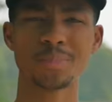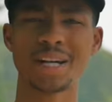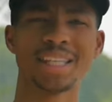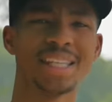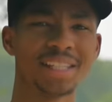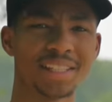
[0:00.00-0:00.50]
by
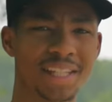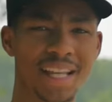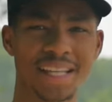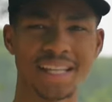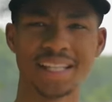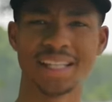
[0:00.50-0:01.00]
the end of the
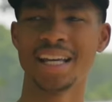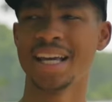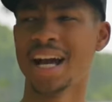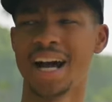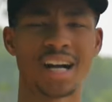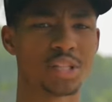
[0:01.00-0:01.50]
day, any
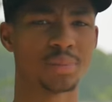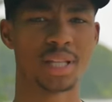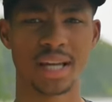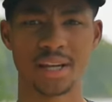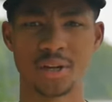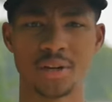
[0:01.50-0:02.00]

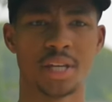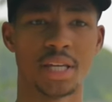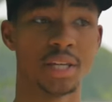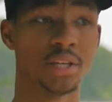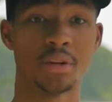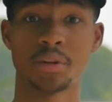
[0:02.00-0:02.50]
osmolyte or
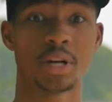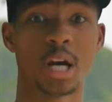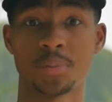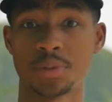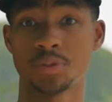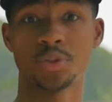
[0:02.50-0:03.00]
any other
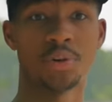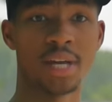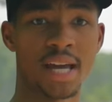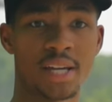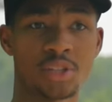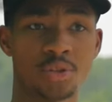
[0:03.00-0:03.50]
compensatory
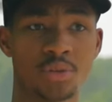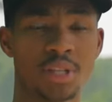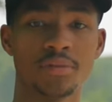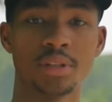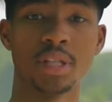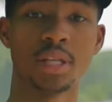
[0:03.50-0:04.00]
action or
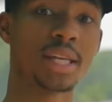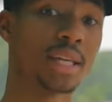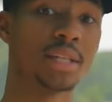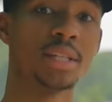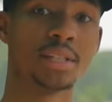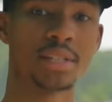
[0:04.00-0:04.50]
even the kidney
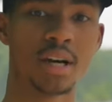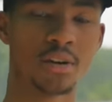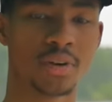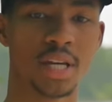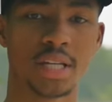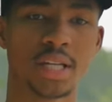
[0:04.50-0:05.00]
kidney
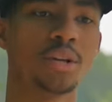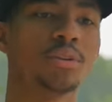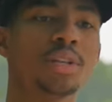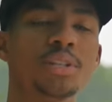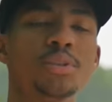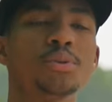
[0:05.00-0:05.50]
itself can
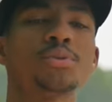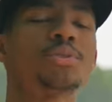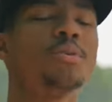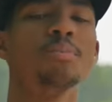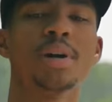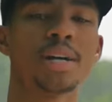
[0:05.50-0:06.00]
only do
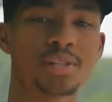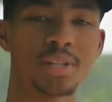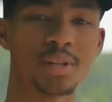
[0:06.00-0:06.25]
so much